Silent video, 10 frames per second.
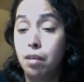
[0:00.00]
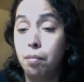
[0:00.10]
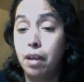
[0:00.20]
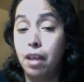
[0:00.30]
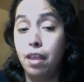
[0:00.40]

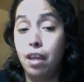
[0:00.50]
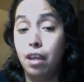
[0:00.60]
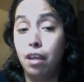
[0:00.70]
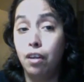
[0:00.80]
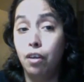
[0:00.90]
But I think,
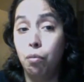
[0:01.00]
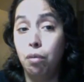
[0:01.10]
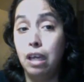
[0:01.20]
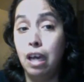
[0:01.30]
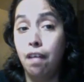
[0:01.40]
you know,
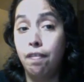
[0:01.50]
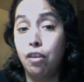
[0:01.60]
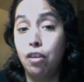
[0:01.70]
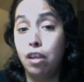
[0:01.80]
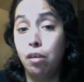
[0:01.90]
we have to
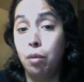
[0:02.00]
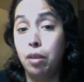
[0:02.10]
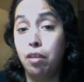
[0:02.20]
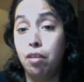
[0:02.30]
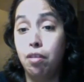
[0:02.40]
deal with
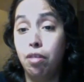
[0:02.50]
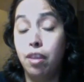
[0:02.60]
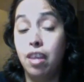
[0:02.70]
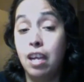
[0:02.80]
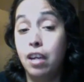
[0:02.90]

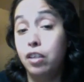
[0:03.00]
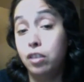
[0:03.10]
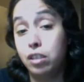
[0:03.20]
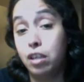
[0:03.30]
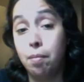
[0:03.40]

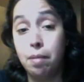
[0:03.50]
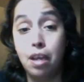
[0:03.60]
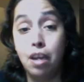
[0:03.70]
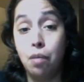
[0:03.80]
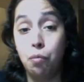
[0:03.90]
things coming
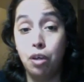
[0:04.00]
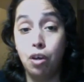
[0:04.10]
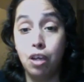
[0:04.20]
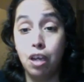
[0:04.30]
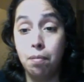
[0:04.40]
in, and we
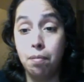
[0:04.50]
are getting